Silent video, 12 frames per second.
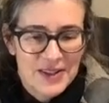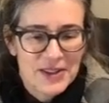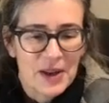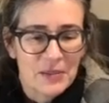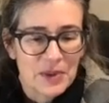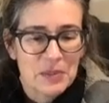
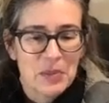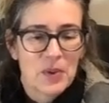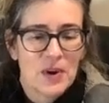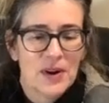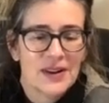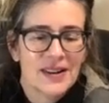some
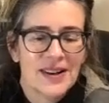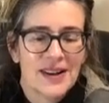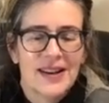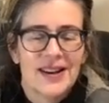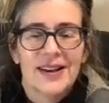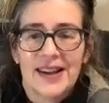reporter
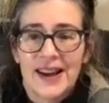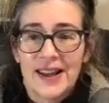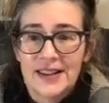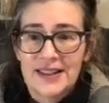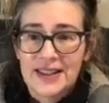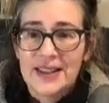got
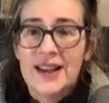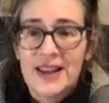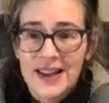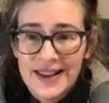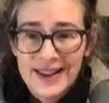us a,